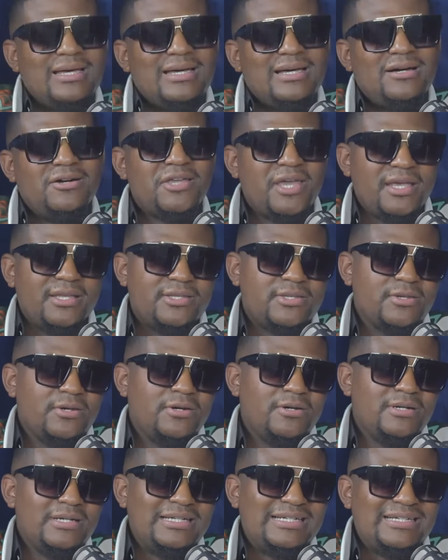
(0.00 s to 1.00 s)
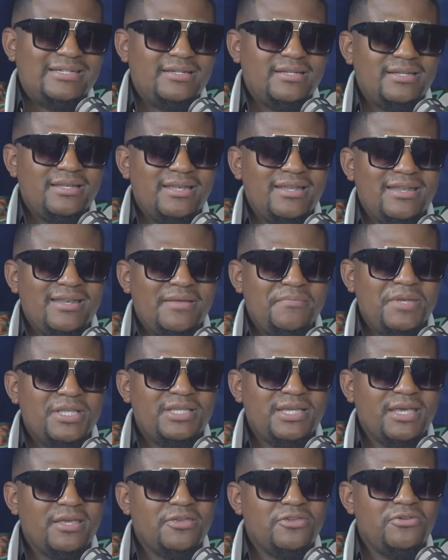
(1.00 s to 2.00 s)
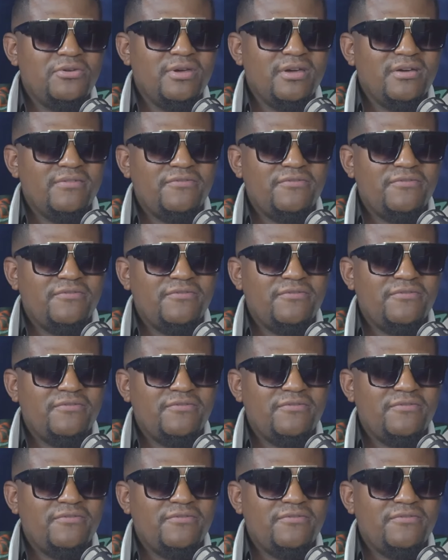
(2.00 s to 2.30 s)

Okay, so let me take you